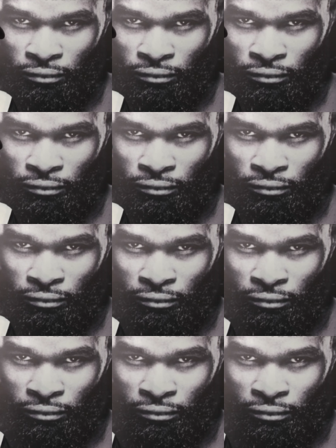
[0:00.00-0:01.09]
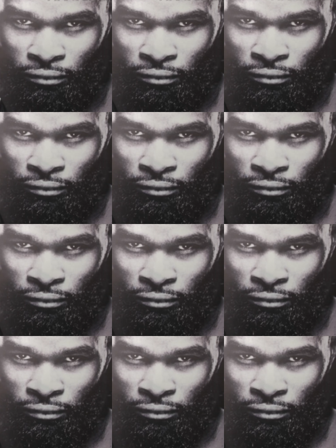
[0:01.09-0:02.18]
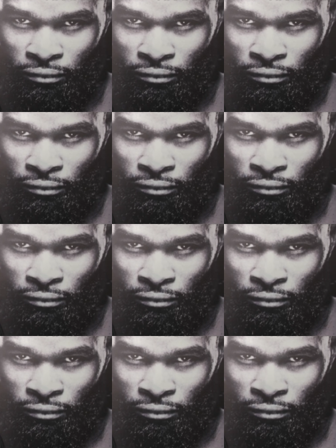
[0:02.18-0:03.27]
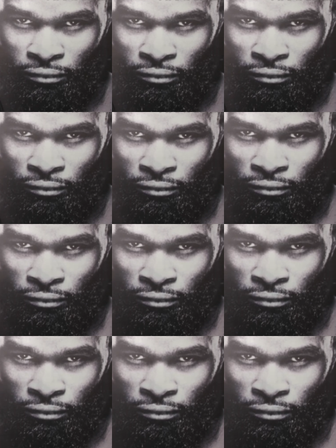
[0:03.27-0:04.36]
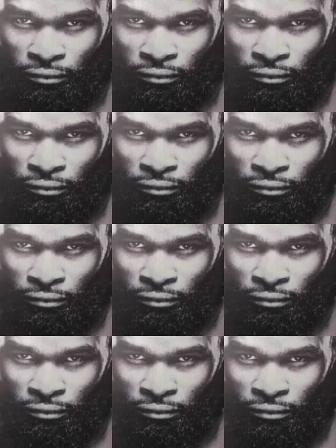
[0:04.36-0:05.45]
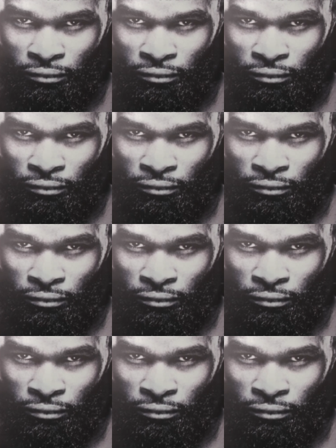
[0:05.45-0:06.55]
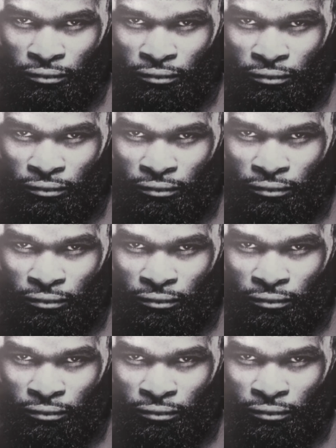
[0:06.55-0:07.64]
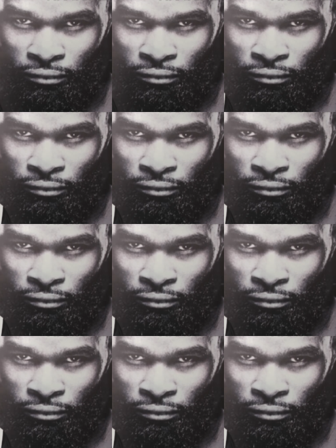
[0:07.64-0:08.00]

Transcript: The person shown says nothing.